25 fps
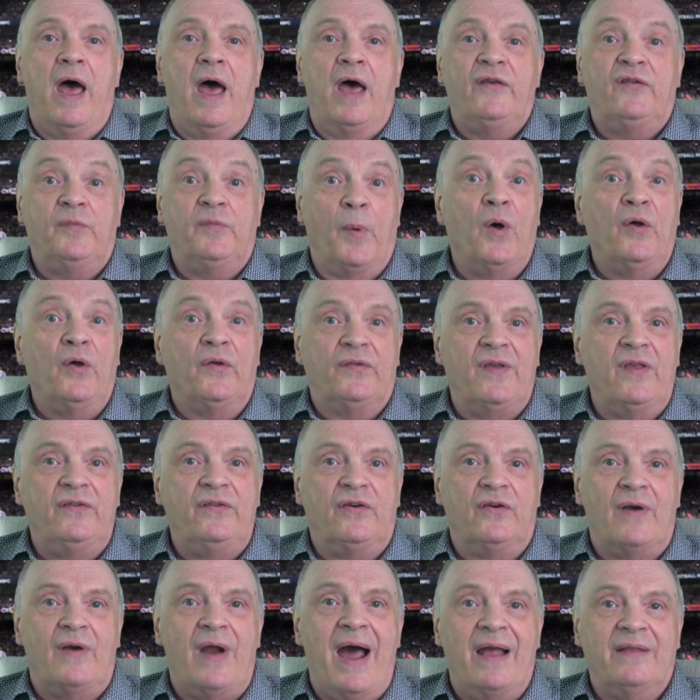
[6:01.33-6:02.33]
Sports
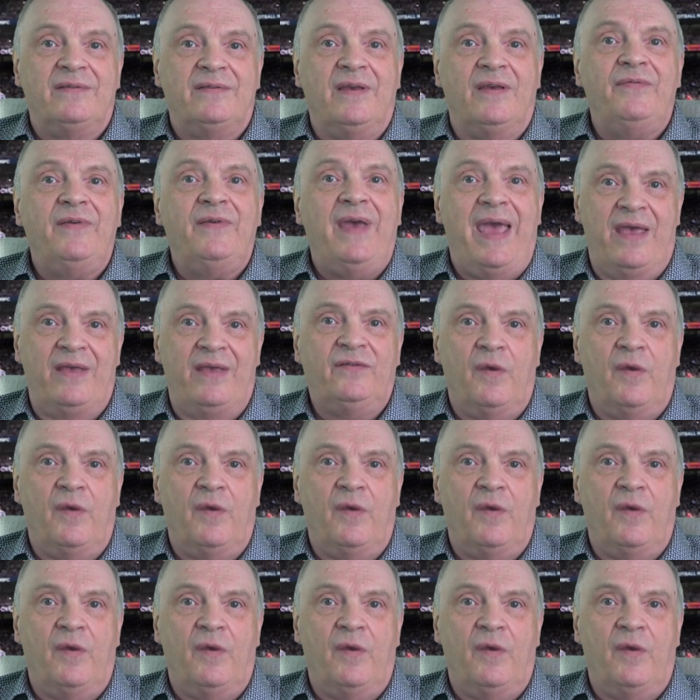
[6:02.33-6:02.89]
Interactive is a